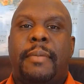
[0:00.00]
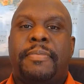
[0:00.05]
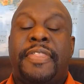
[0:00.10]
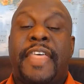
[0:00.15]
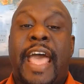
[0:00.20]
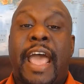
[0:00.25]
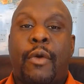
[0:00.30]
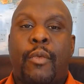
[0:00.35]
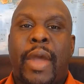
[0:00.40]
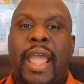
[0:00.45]

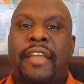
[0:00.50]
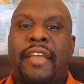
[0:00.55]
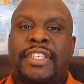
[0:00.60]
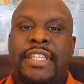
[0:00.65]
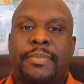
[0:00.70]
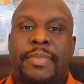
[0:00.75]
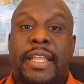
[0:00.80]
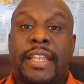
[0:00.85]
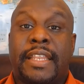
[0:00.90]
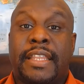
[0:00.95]
That way, if
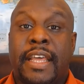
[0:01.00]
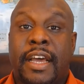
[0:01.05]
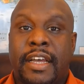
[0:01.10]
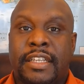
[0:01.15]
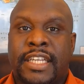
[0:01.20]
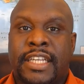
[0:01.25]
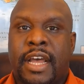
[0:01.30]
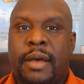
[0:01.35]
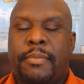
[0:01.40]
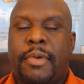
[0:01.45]
something does
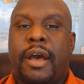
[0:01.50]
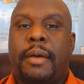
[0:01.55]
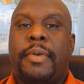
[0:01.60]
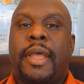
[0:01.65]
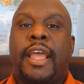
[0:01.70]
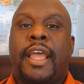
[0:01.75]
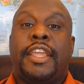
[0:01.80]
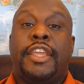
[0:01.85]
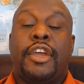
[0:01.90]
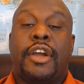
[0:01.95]
come up,
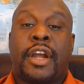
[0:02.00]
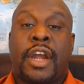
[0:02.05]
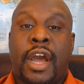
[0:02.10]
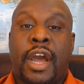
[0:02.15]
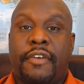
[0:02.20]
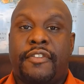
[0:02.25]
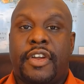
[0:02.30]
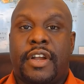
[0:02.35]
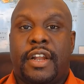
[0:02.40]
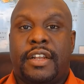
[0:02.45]
you're
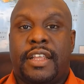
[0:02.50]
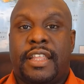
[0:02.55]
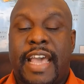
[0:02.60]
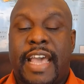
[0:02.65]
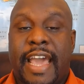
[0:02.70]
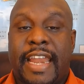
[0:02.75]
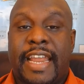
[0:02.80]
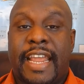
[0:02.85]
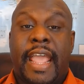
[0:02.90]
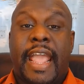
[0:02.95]
covered under
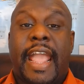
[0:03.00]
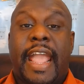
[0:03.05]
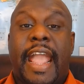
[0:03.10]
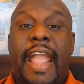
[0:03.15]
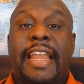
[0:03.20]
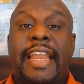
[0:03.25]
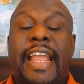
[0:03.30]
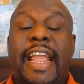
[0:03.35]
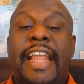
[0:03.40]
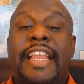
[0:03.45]
that end.
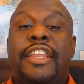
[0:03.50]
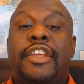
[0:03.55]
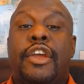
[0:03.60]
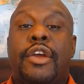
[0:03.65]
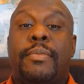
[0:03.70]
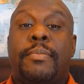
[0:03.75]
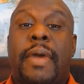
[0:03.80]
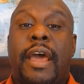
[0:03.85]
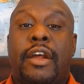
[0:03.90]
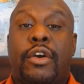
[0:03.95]
And in your
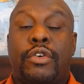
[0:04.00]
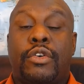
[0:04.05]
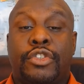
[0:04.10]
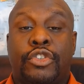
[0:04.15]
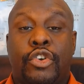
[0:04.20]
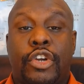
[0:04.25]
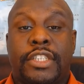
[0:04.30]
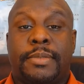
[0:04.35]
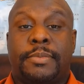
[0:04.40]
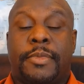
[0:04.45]
medical
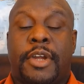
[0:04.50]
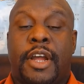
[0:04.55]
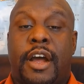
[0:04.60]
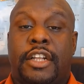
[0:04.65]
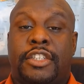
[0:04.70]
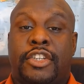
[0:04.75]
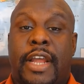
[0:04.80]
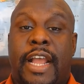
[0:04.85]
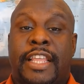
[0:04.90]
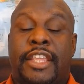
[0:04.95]
tourism
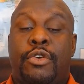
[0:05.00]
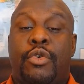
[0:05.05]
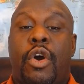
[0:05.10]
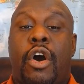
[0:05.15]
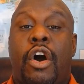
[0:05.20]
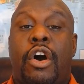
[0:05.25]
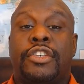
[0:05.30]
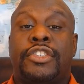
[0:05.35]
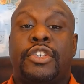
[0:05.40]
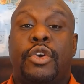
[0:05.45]
contract, you
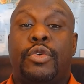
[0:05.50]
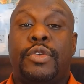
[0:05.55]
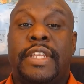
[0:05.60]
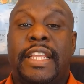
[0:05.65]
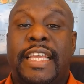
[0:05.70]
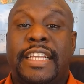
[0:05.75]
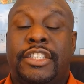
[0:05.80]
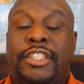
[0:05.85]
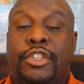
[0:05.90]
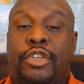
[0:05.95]
also
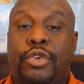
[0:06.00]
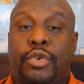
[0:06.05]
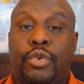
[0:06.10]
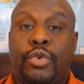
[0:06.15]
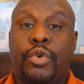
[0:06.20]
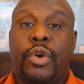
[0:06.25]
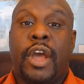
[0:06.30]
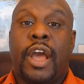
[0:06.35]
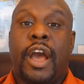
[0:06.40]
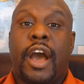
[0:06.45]
need
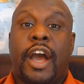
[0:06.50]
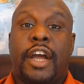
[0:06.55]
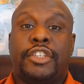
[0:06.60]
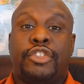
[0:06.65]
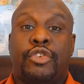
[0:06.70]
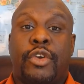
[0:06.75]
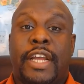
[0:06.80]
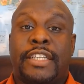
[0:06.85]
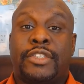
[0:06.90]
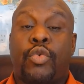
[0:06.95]
to
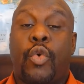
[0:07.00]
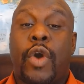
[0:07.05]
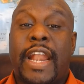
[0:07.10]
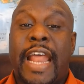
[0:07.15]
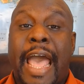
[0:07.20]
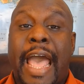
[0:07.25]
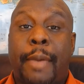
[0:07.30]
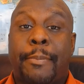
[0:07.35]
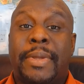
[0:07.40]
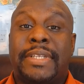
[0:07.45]
address what
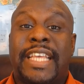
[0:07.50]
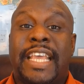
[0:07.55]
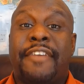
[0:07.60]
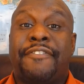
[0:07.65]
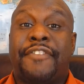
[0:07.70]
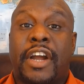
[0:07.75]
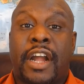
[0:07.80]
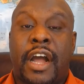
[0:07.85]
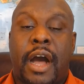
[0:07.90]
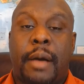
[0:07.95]
happens if
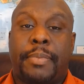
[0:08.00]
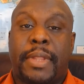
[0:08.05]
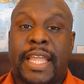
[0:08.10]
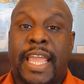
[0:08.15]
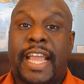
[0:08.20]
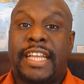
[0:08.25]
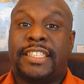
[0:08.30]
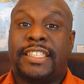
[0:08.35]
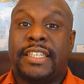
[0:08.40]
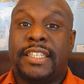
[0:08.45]
a
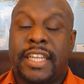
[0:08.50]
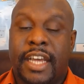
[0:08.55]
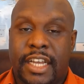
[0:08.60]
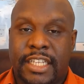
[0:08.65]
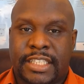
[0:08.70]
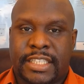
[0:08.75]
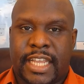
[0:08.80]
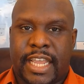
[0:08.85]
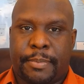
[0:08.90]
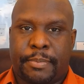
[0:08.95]
complication does
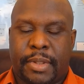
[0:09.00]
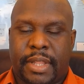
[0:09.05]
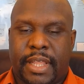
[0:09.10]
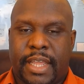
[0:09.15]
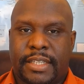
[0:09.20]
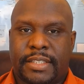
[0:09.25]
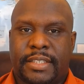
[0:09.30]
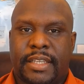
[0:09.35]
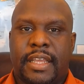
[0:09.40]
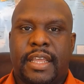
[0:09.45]
take
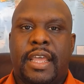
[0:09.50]
place.